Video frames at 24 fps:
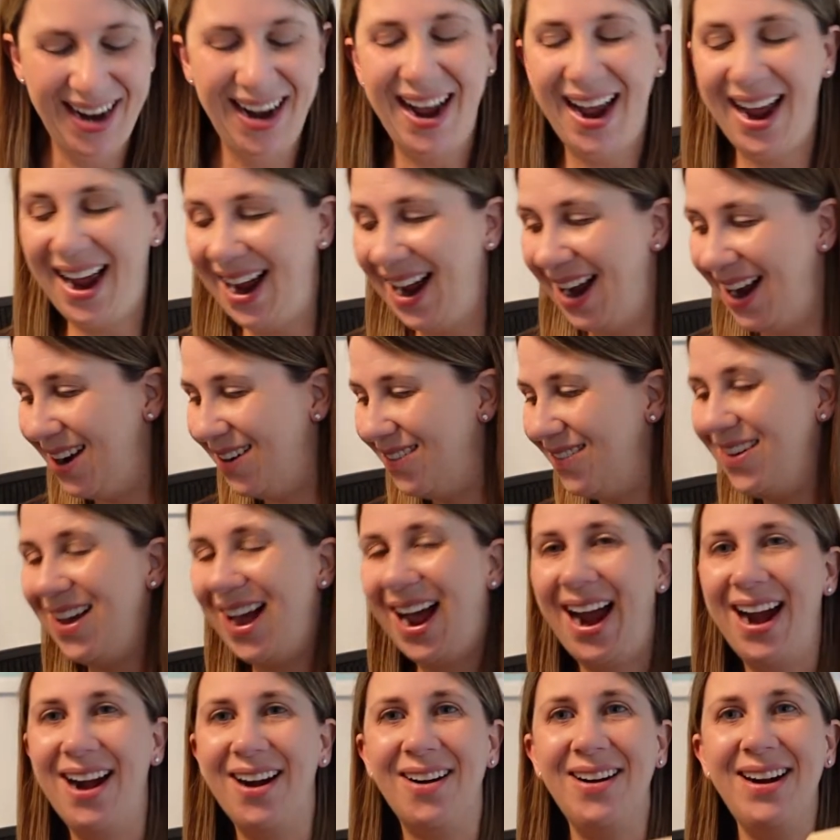
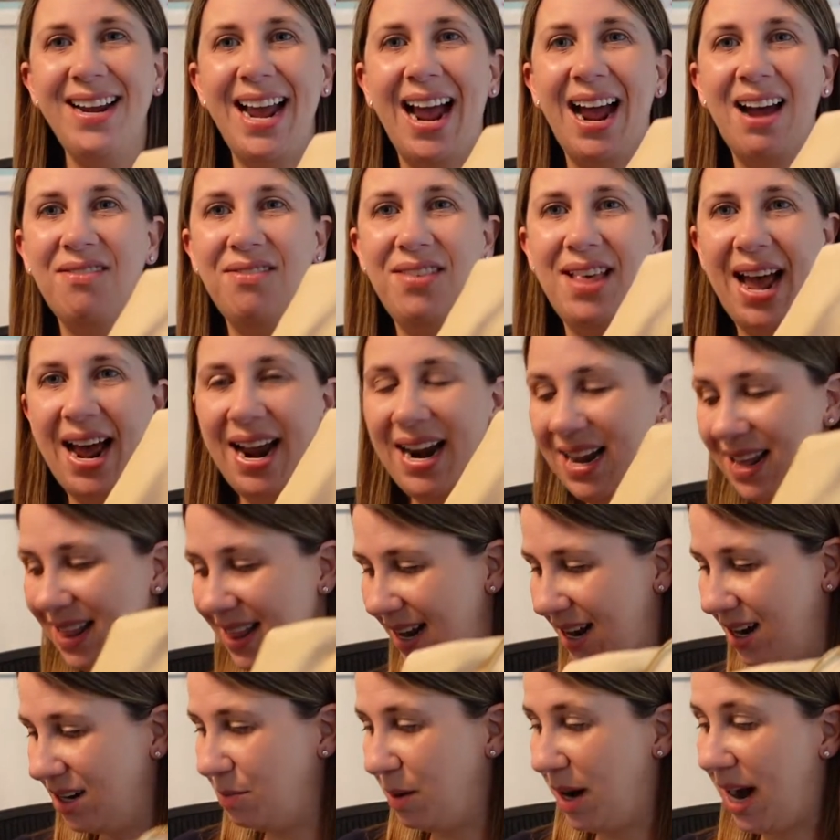I already have that in
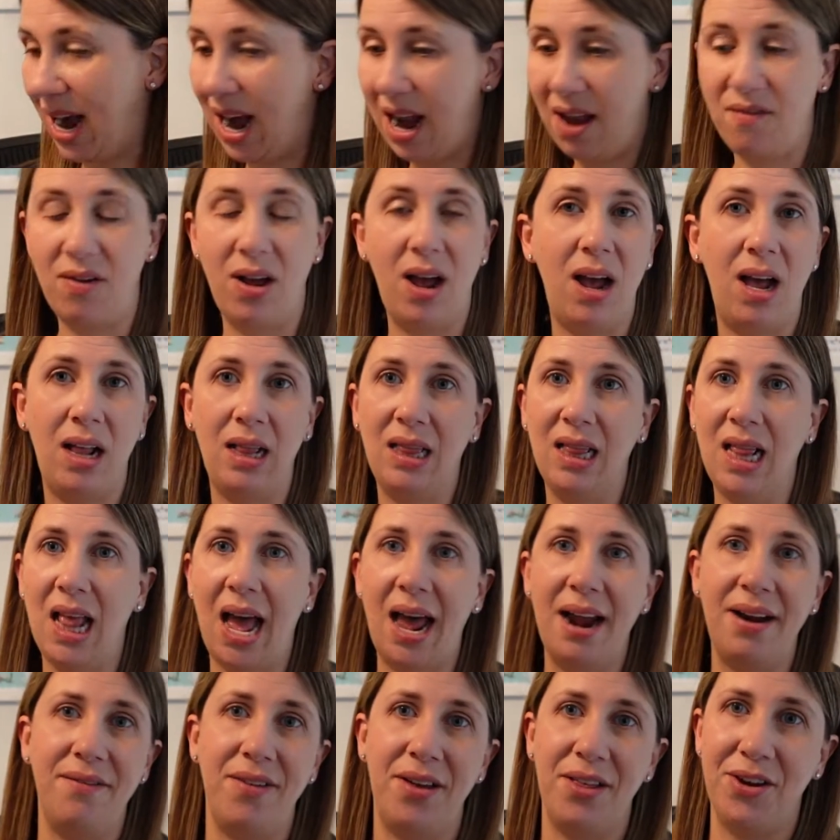there, but I have a
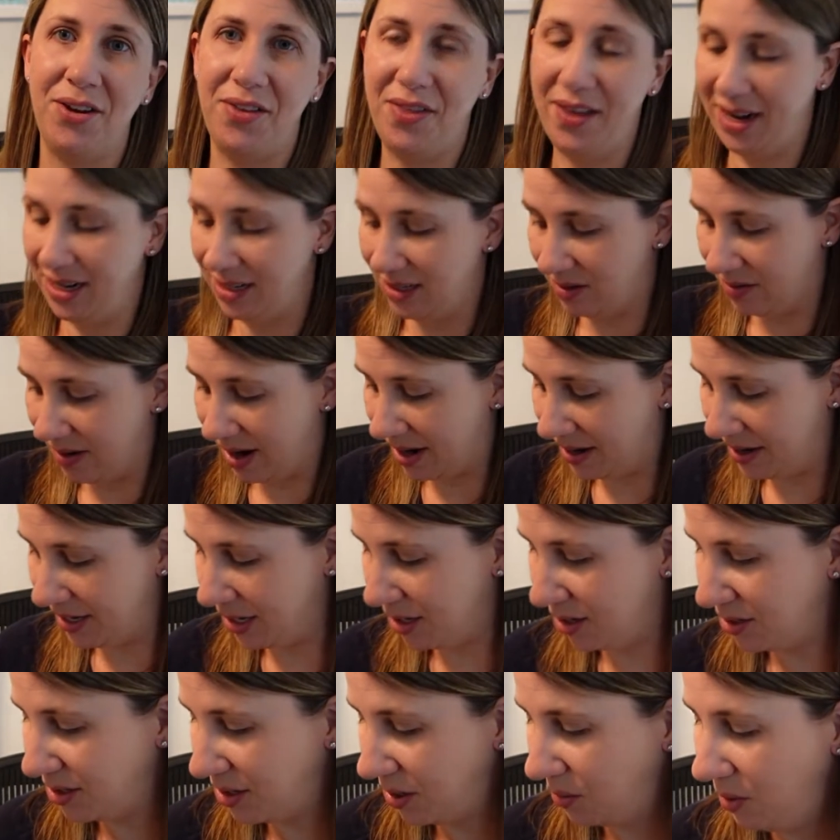lot of other things around
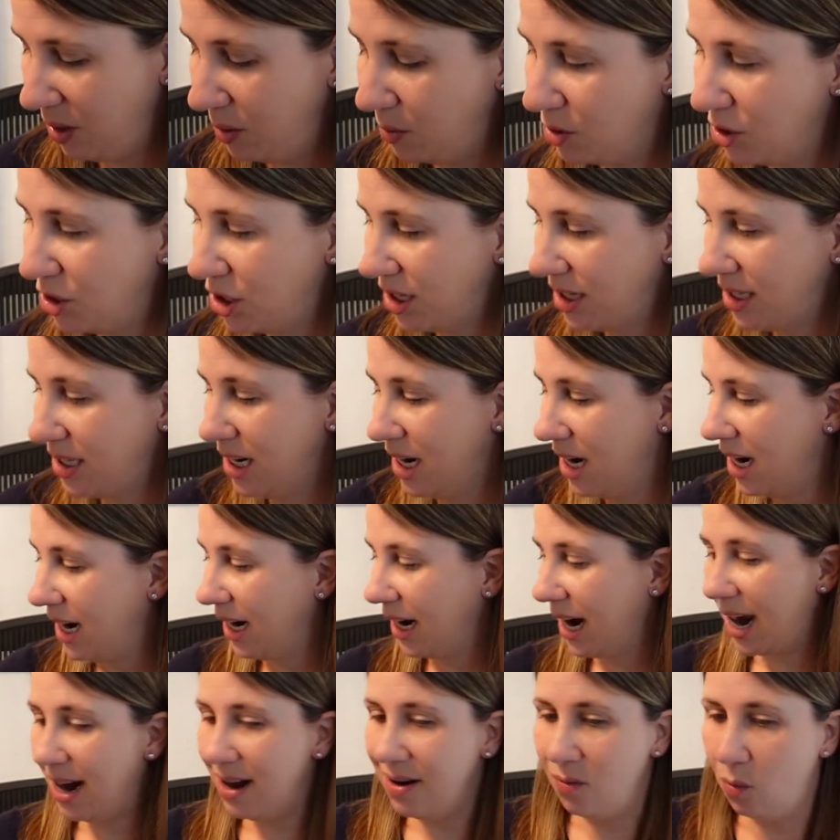here. So we will just
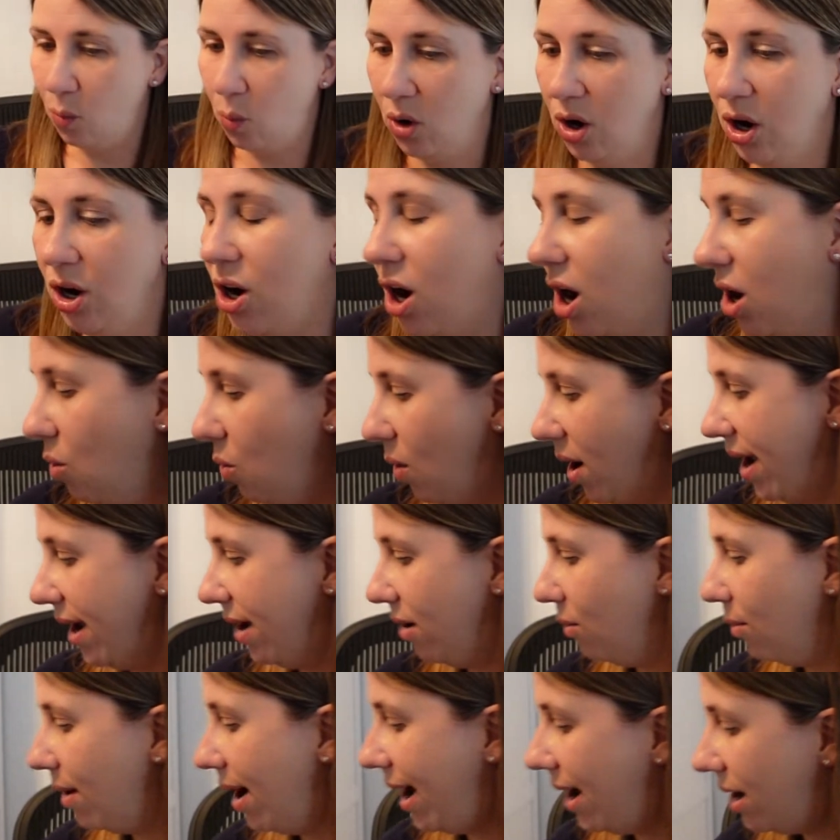kind of work our way
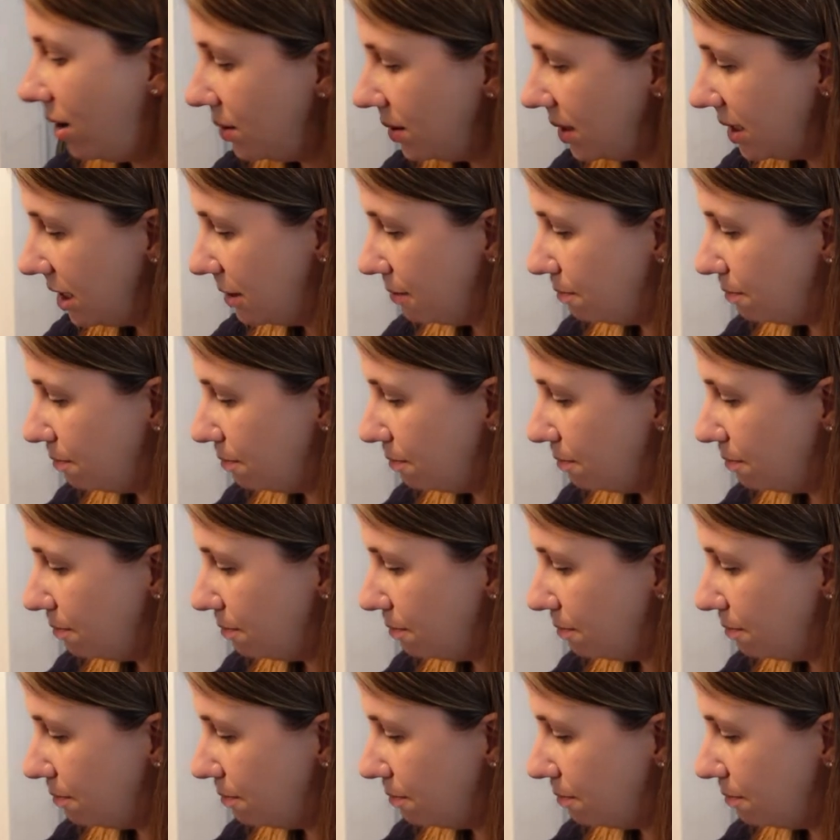around.